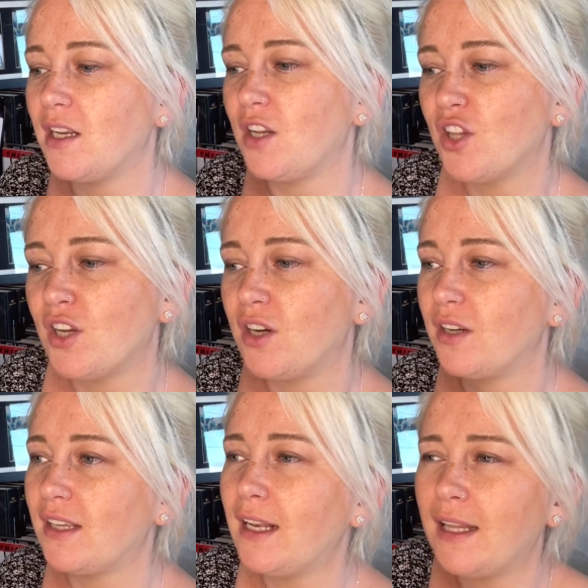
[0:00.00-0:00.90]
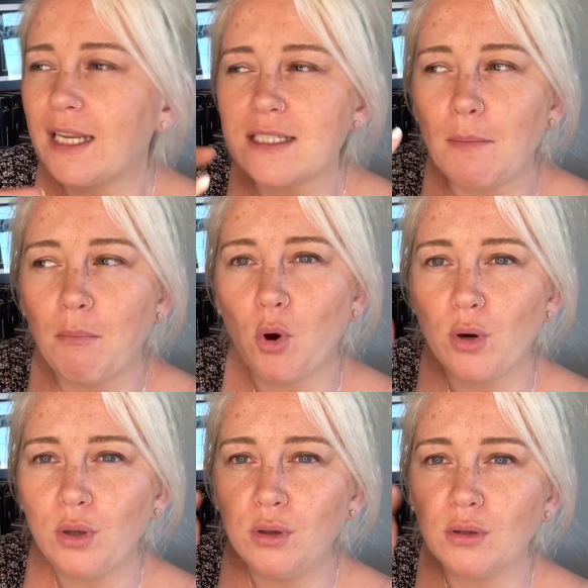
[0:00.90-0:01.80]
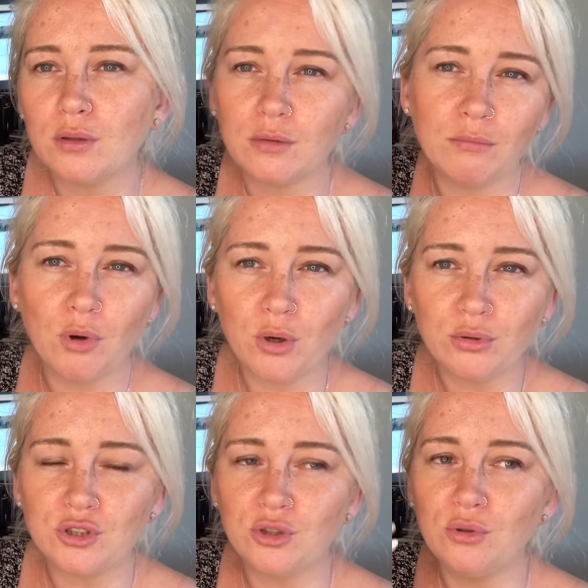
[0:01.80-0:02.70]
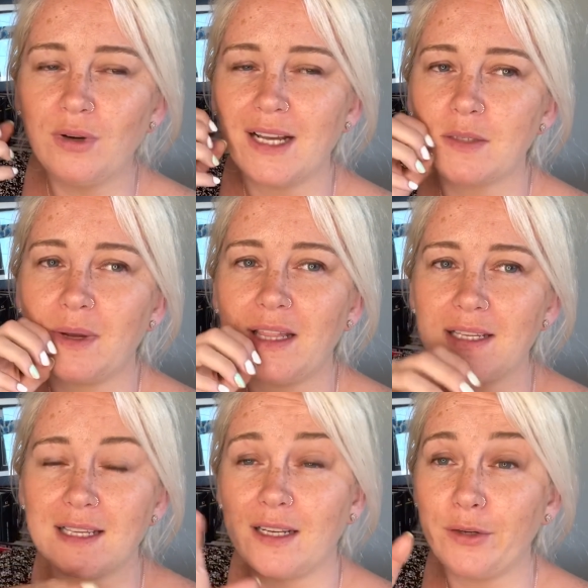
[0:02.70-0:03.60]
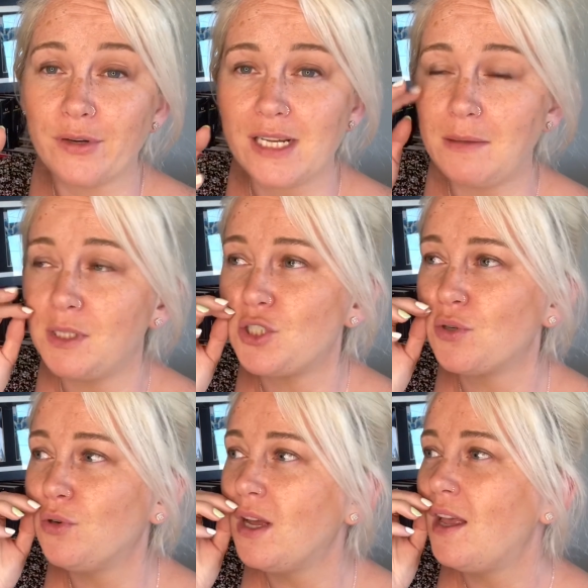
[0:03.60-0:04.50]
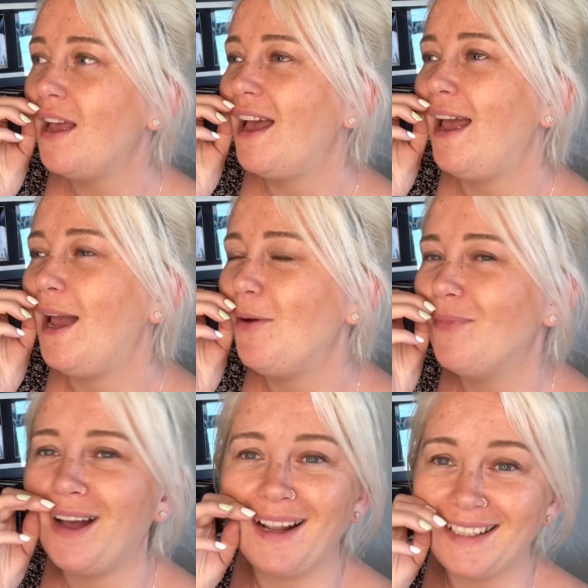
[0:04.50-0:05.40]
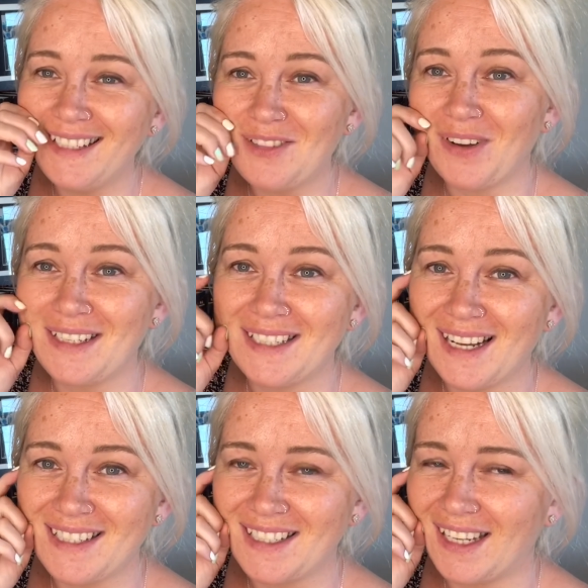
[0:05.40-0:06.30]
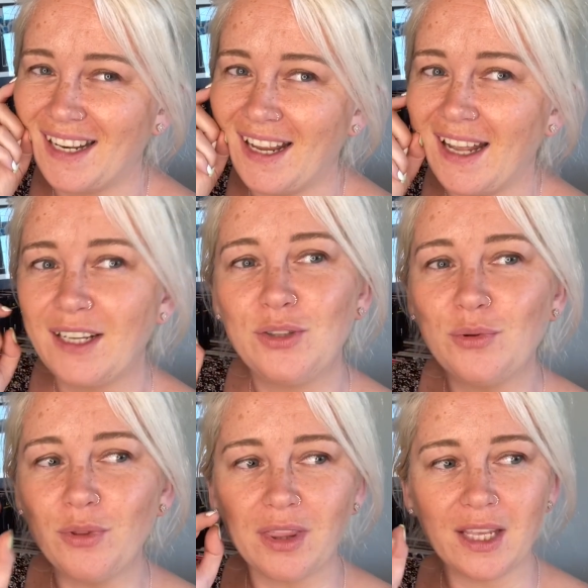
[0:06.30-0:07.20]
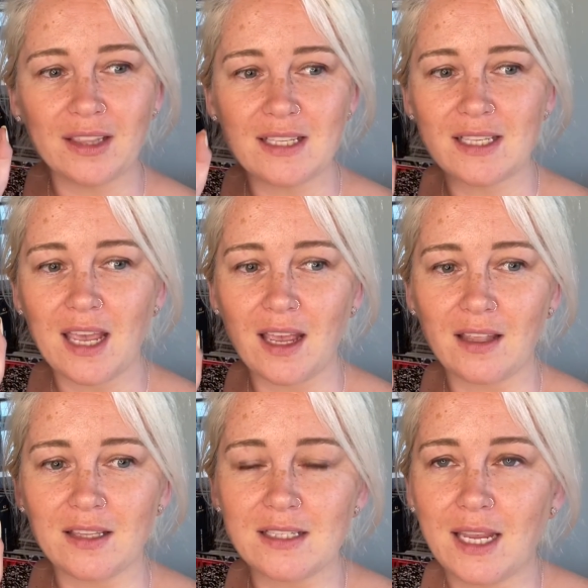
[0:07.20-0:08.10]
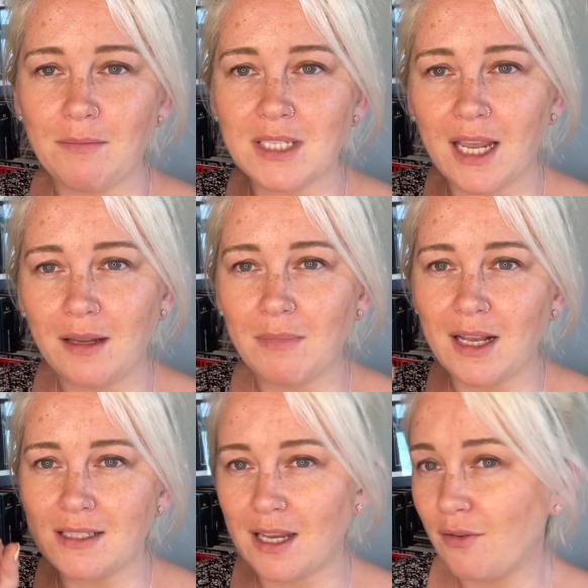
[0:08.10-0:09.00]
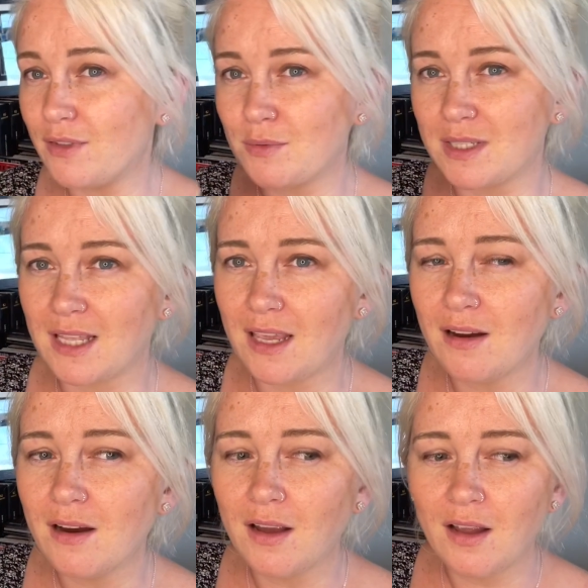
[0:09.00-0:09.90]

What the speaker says: another, kind of like it's a moral show as well as an entertainment show. And he's fantastic in it. And I don't think they set it at the same time as Elvis was there